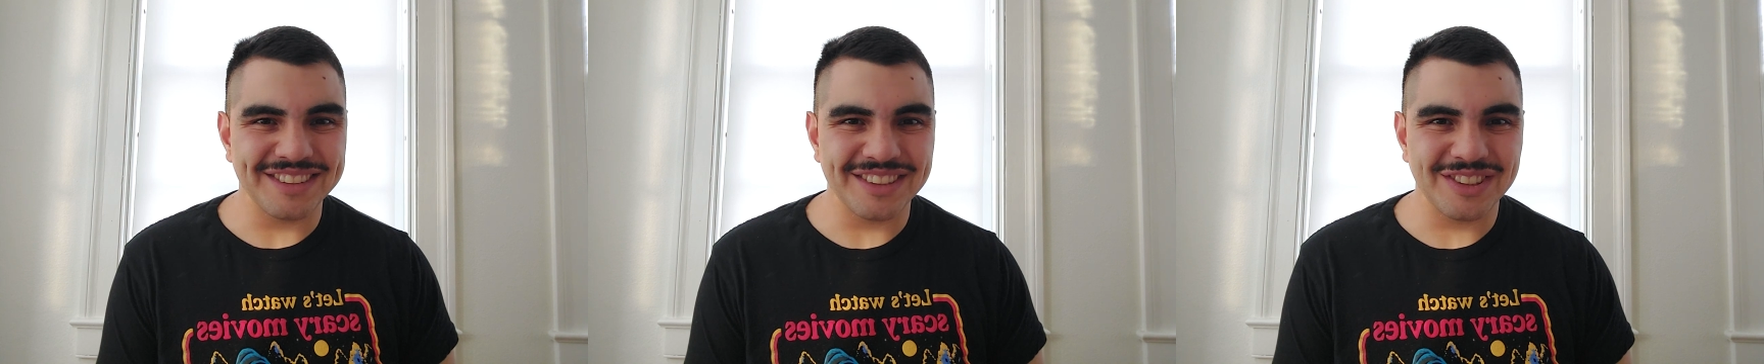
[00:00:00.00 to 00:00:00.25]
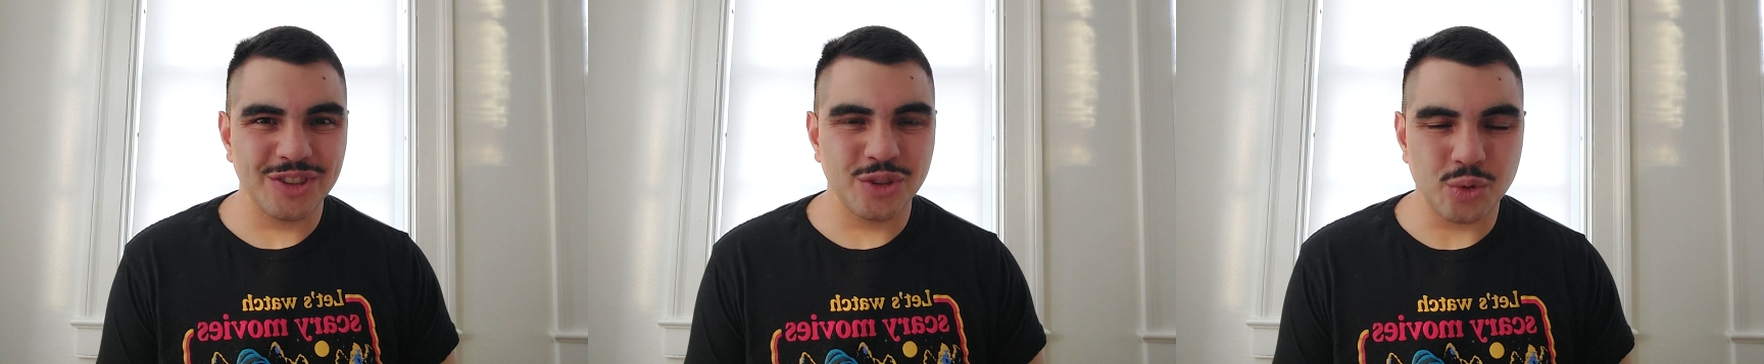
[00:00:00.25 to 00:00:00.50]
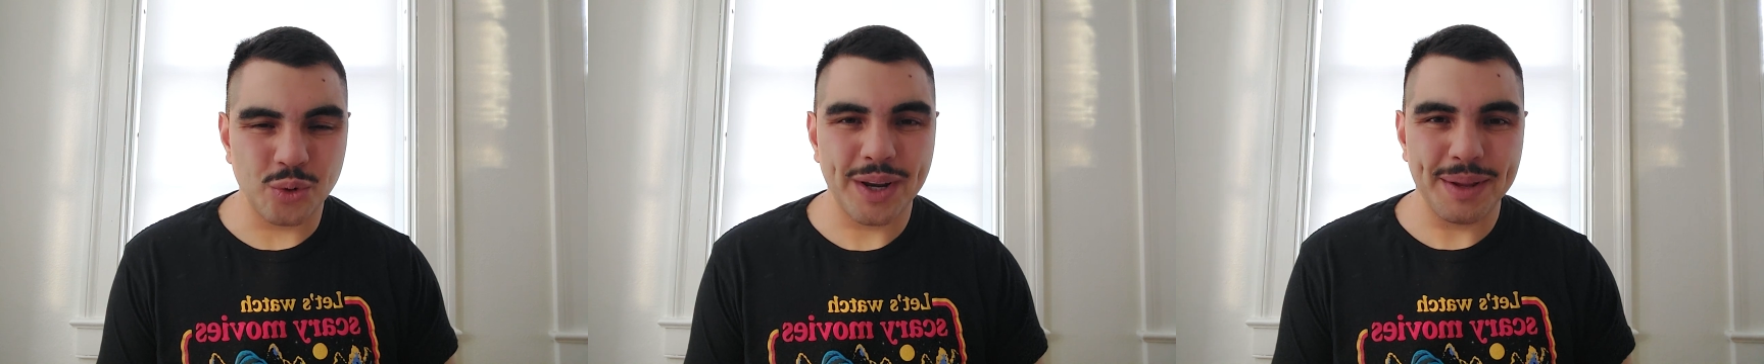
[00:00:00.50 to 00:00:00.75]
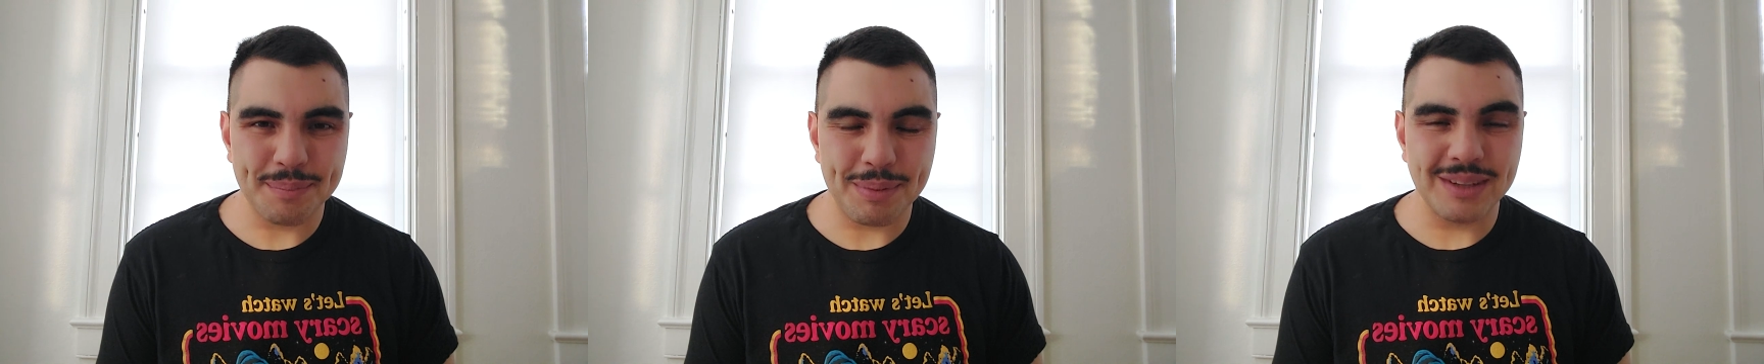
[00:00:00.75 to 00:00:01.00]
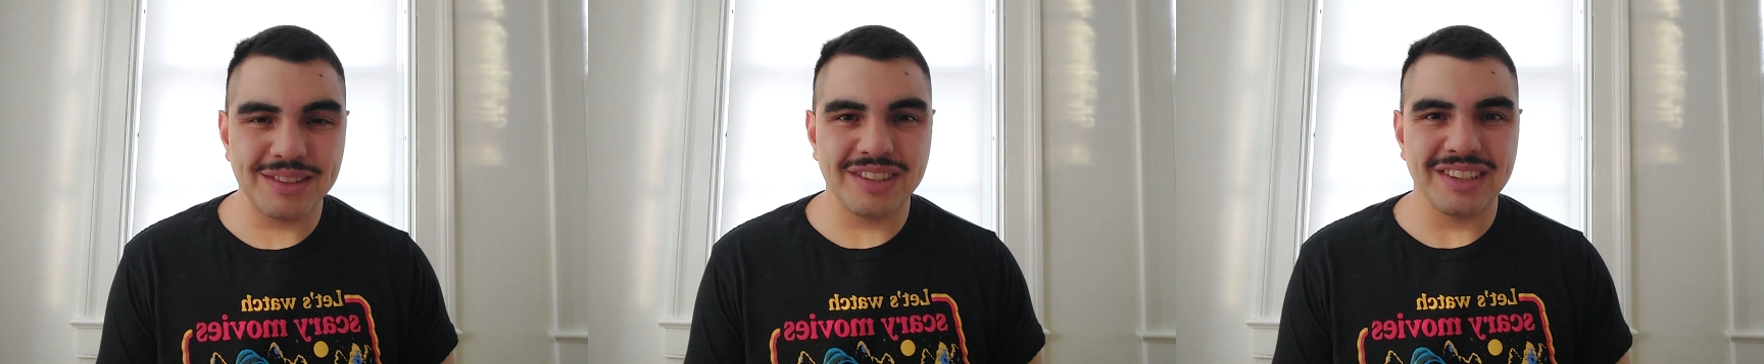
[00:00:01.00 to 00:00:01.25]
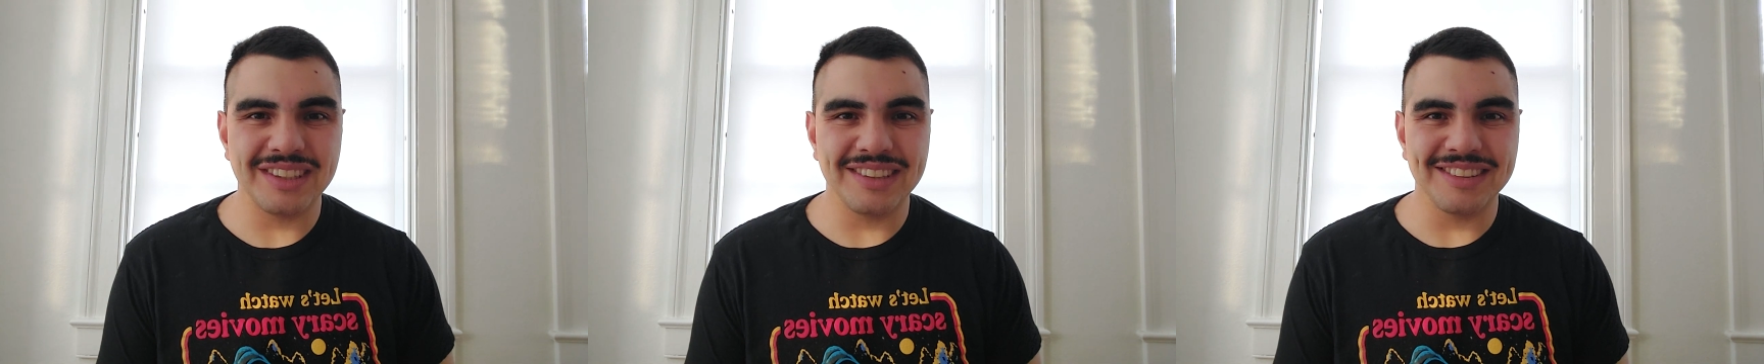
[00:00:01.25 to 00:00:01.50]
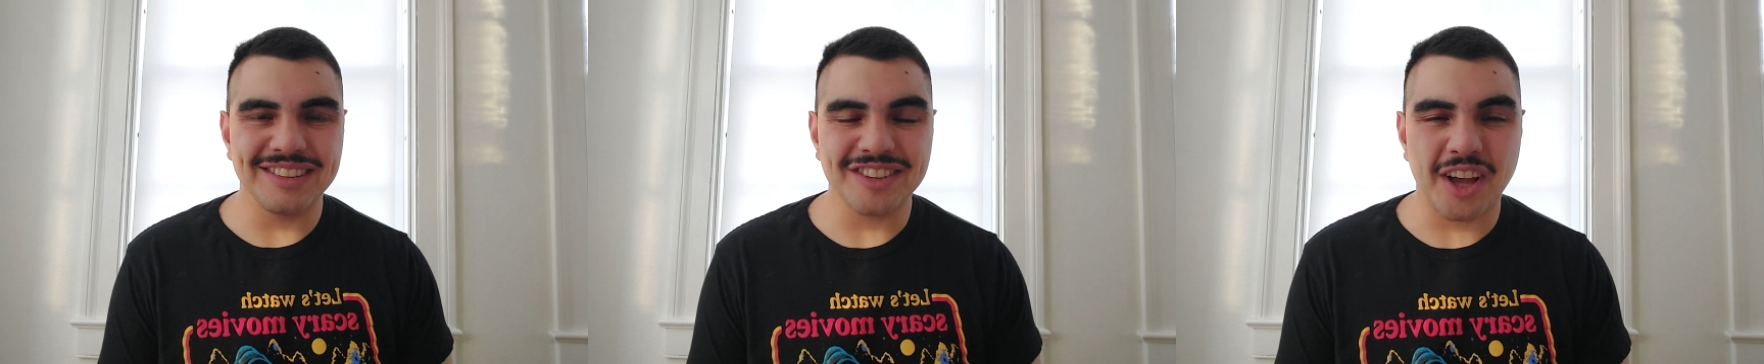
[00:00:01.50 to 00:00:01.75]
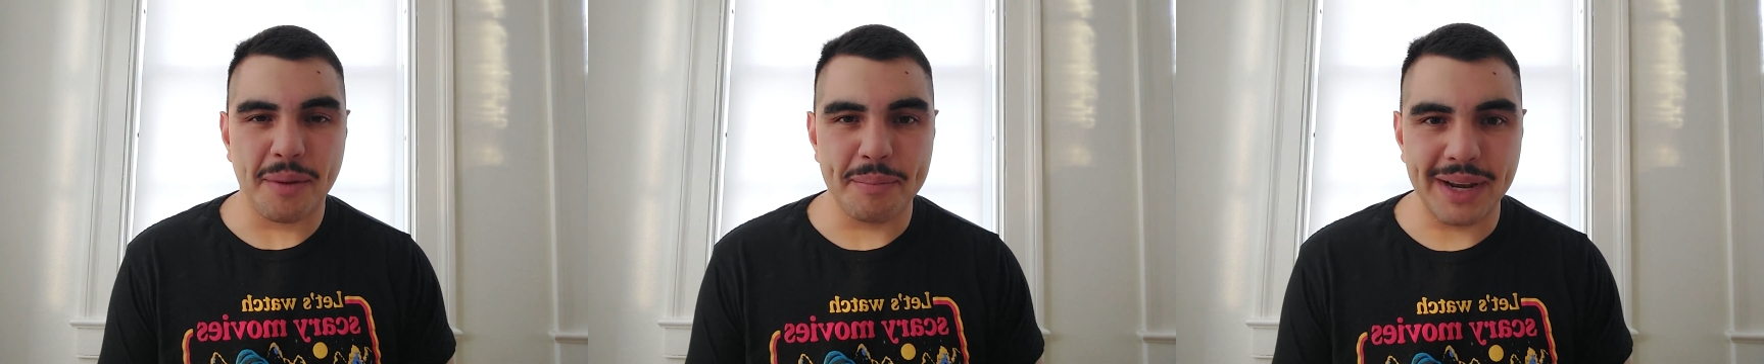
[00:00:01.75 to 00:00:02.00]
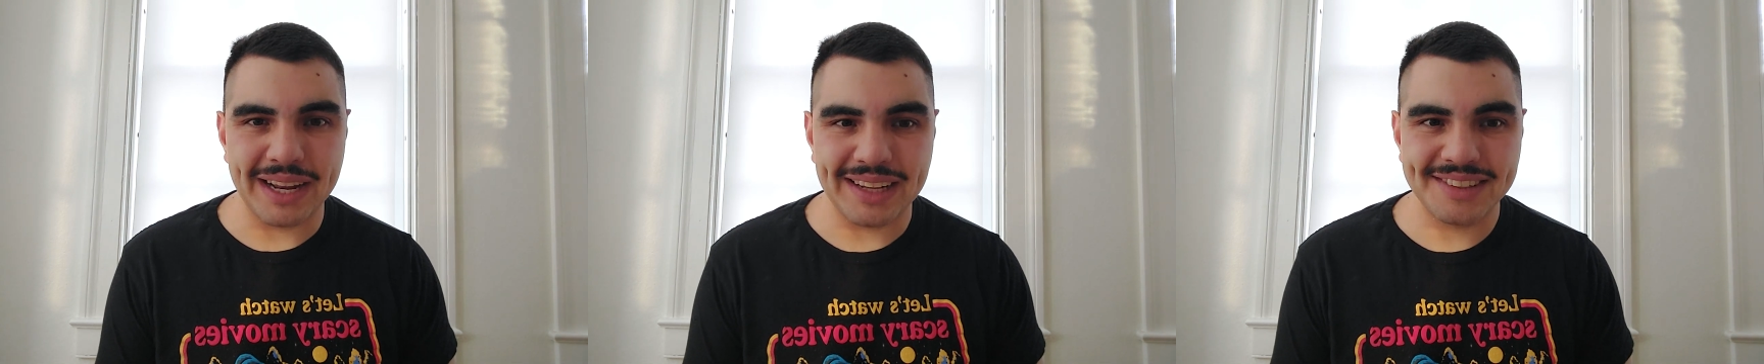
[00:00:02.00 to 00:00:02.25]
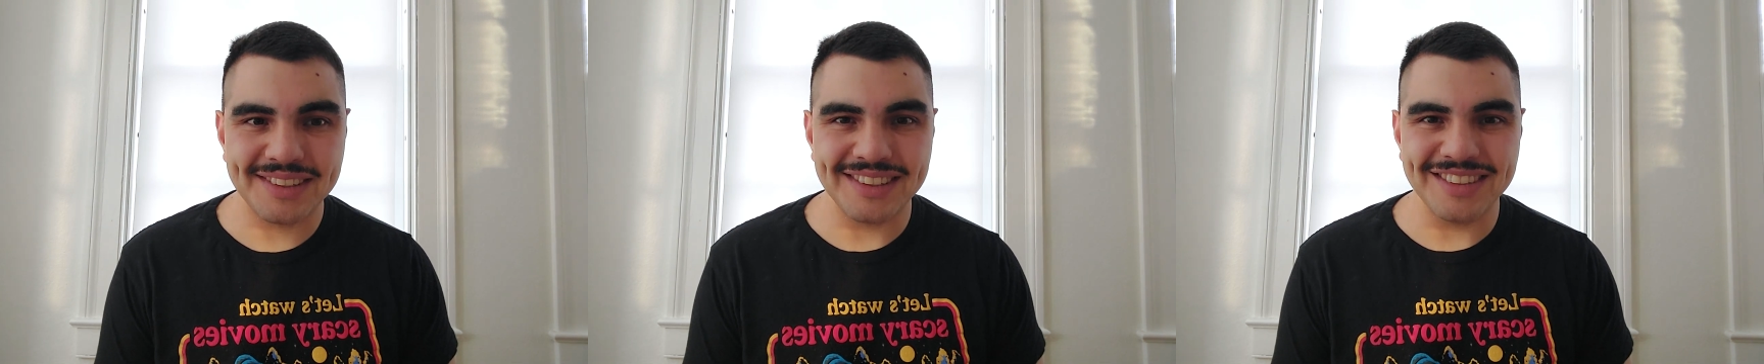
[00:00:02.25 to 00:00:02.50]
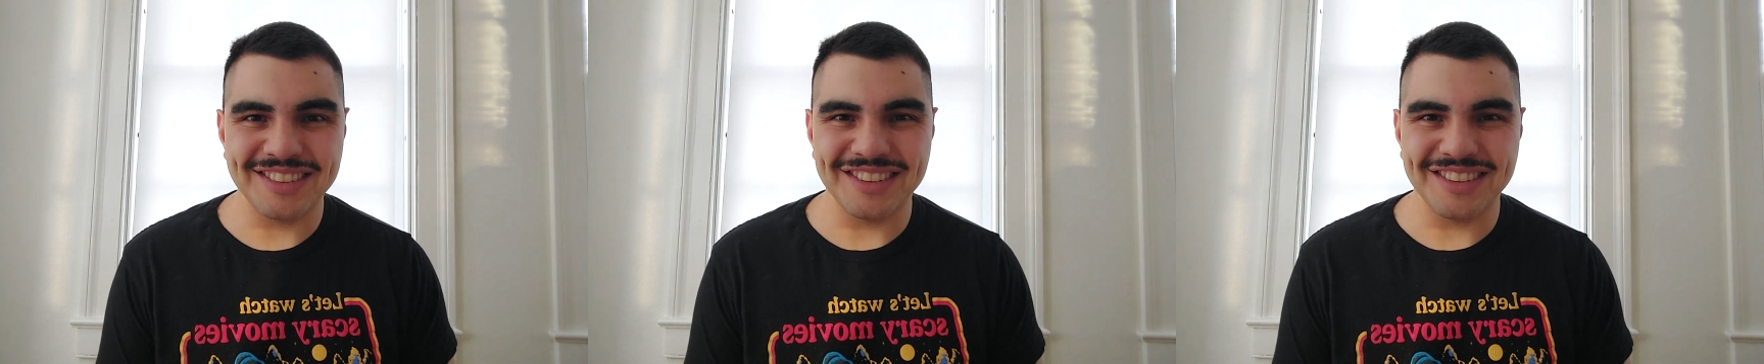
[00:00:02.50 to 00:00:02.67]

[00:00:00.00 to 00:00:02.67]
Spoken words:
straight punches, his combinations,